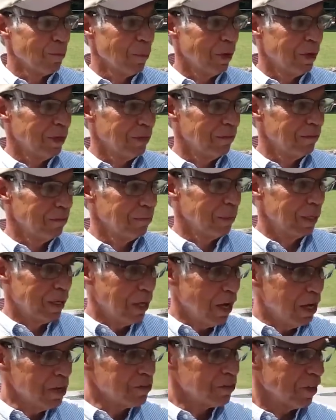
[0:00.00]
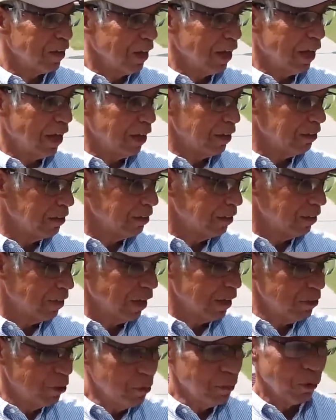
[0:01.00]
But because of that,
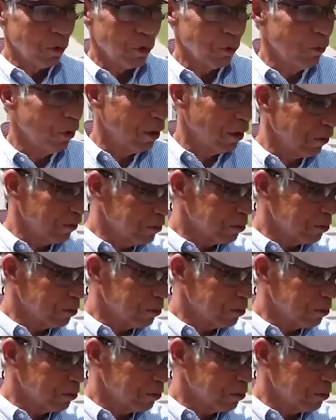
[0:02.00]
they do pretty well.